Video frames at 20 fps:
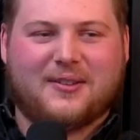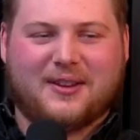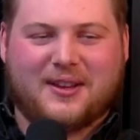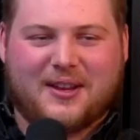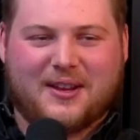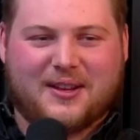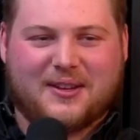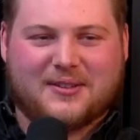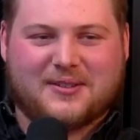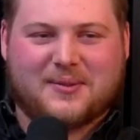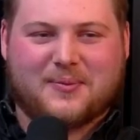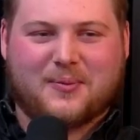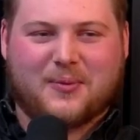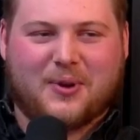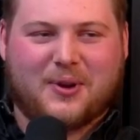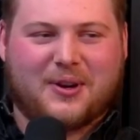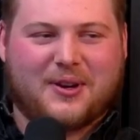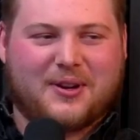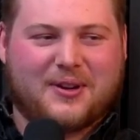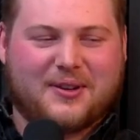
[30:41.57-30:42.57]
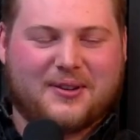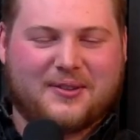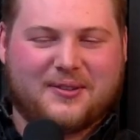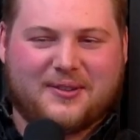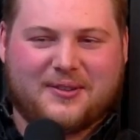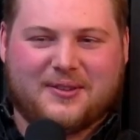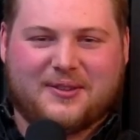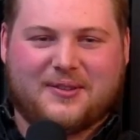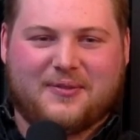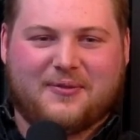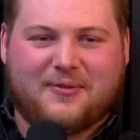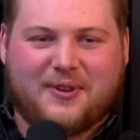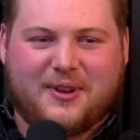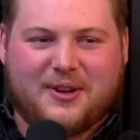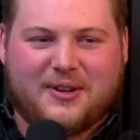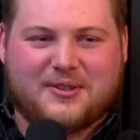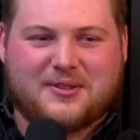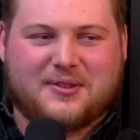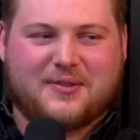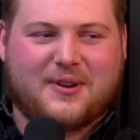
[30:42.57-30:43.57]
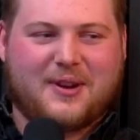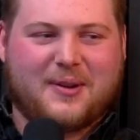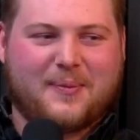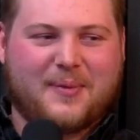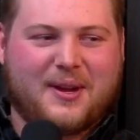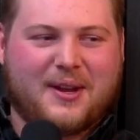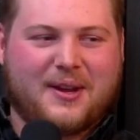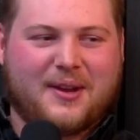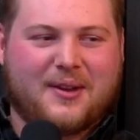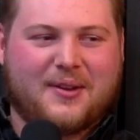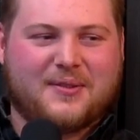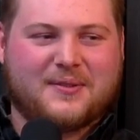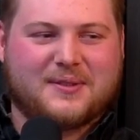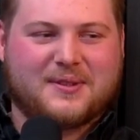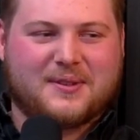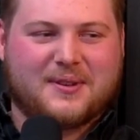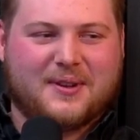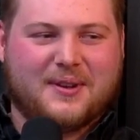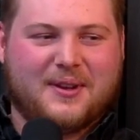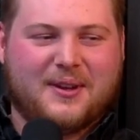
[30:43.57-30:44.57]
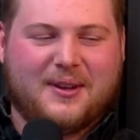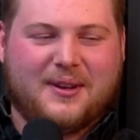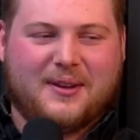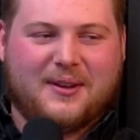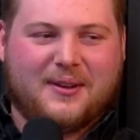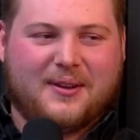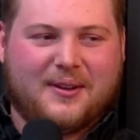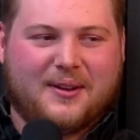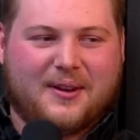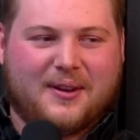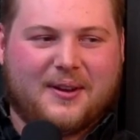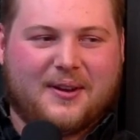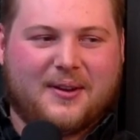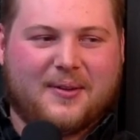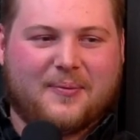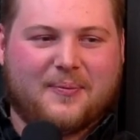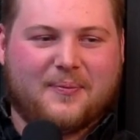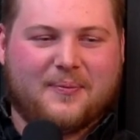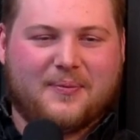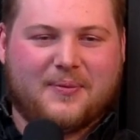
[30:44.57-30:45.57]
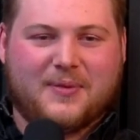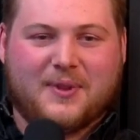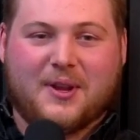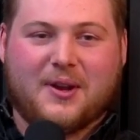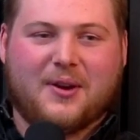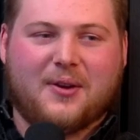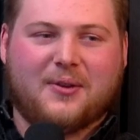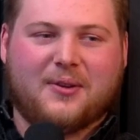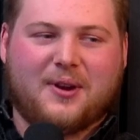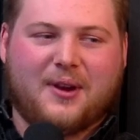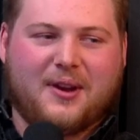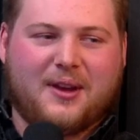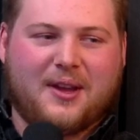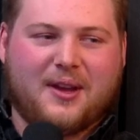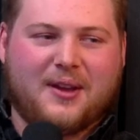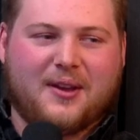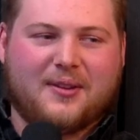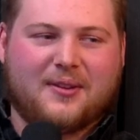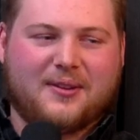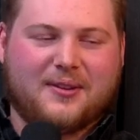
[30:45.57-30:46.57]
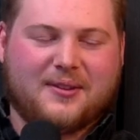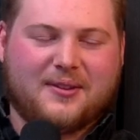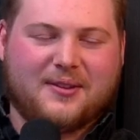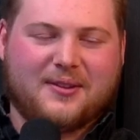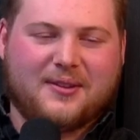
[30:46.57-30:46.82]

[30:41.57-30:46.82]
getting some work finished around my house. Do you have kids? No, not yet. Okay.